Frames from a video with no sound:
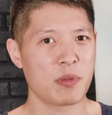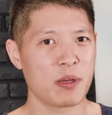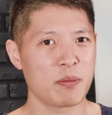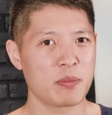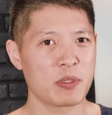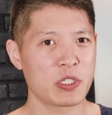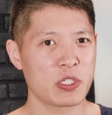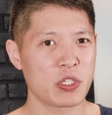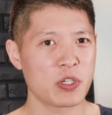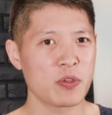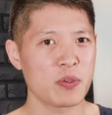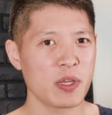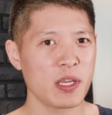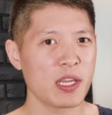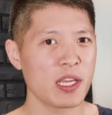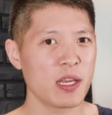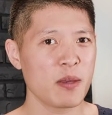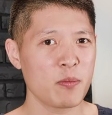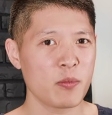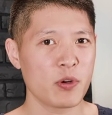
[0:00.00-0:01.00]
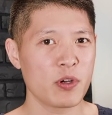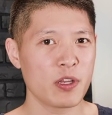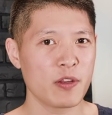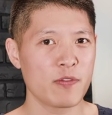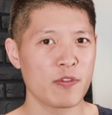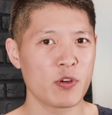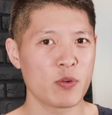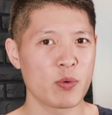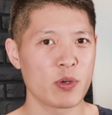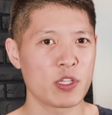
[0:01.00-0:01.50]
but I'm sure you can get more
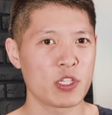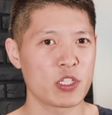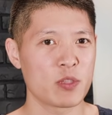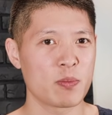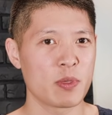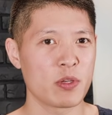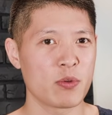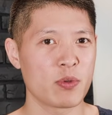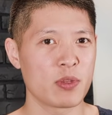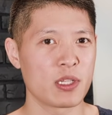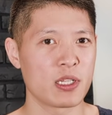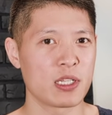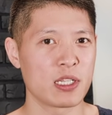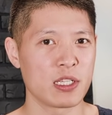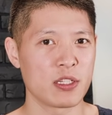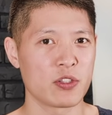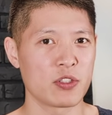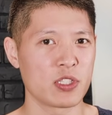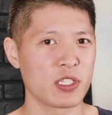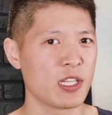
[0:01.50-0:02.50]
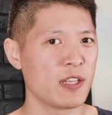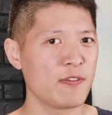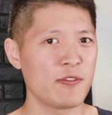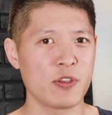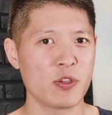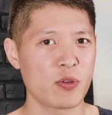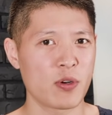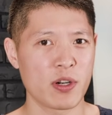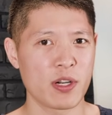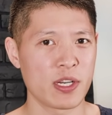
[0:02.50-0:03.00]
info when you speak with the dealers if
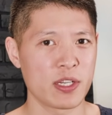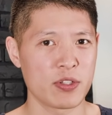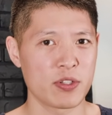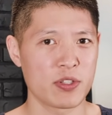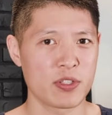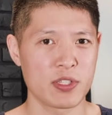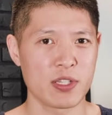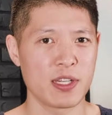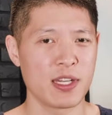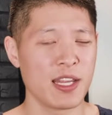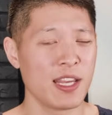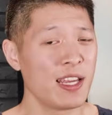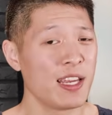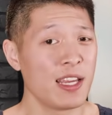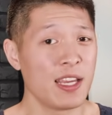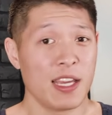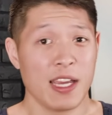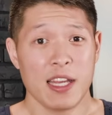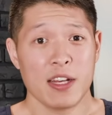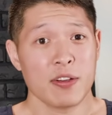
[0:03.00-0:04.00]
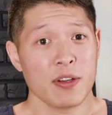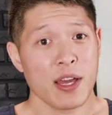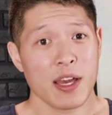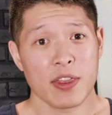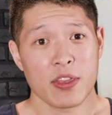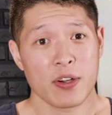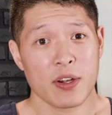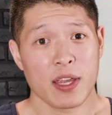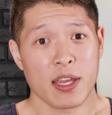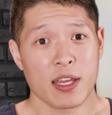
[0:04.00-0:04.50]
you are interested. And I'll
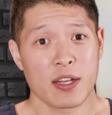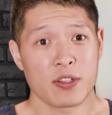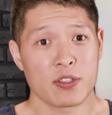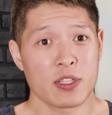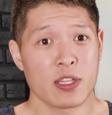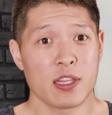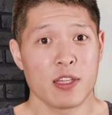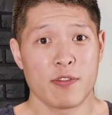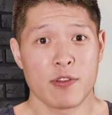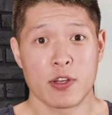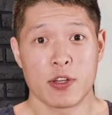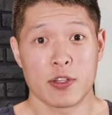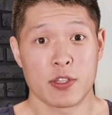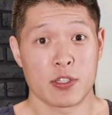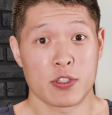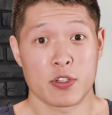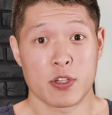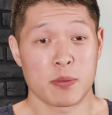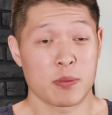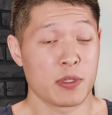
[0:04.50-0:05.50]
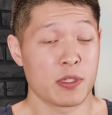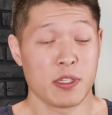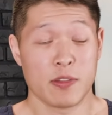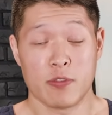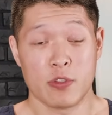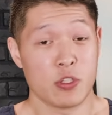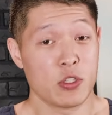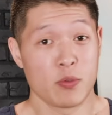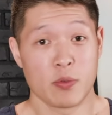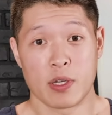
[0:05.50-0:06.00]
add their handles in the video description
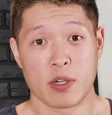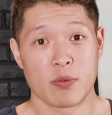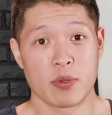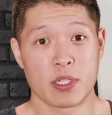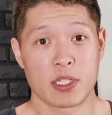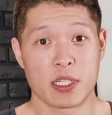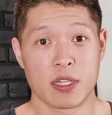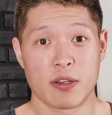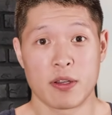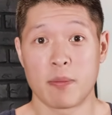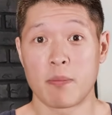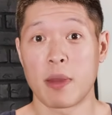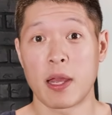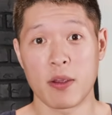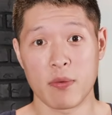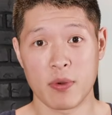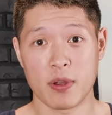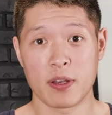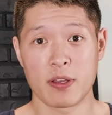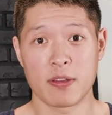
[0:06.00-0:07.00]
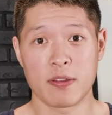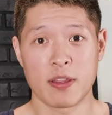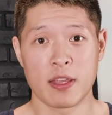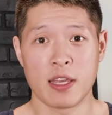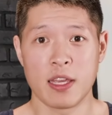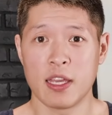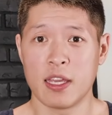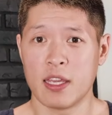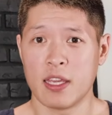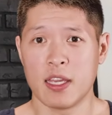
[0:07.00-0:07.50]
if you do want to reach out and buy one.
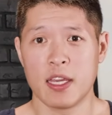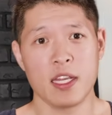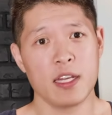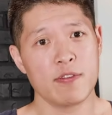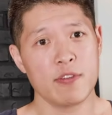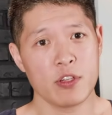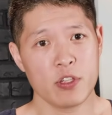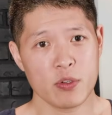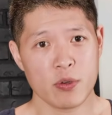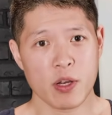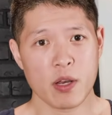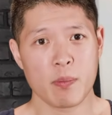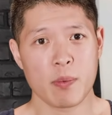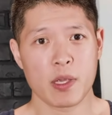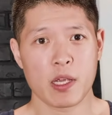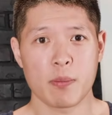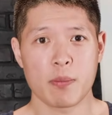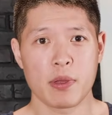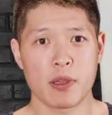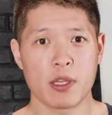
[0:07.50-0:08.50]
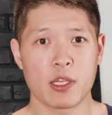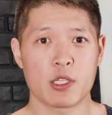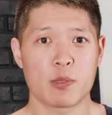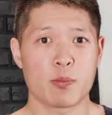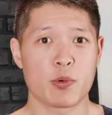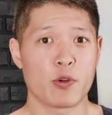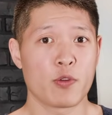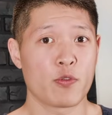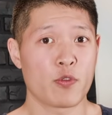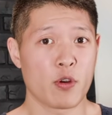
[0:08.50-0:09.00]
And if you do want to pick up a Luzz
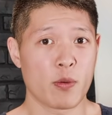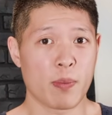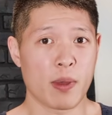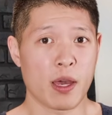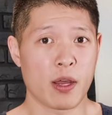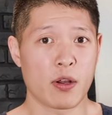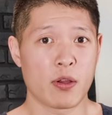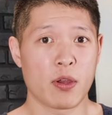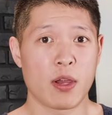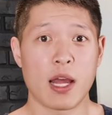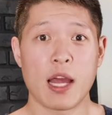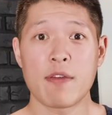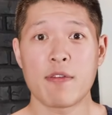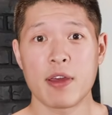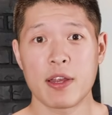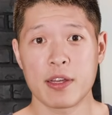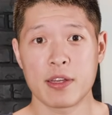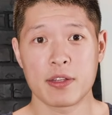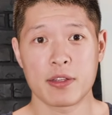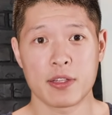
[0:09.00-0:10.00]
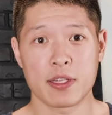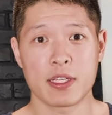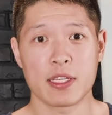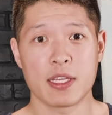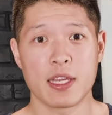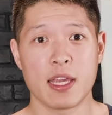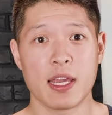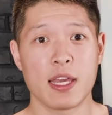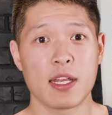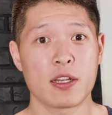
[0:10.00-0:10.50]
Pro 4 paddle, I've added a link
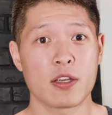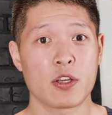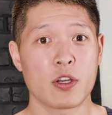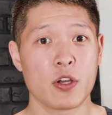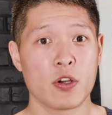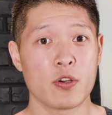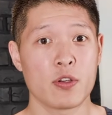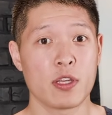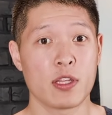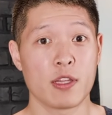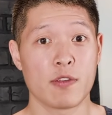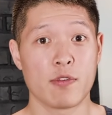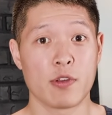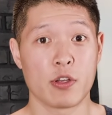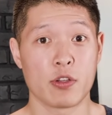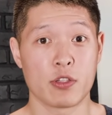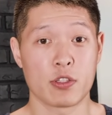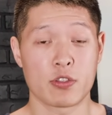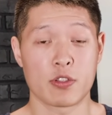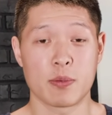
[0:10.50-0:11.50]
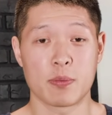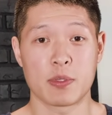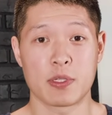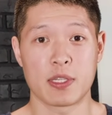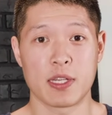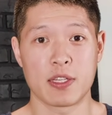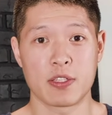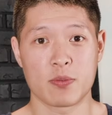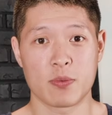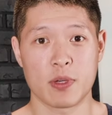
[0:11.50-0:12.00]
and a code in the video description
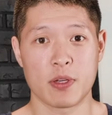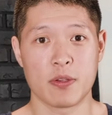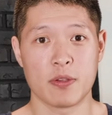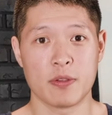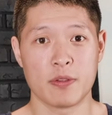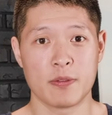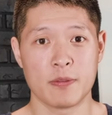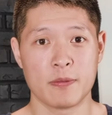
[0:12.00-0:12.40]
as well.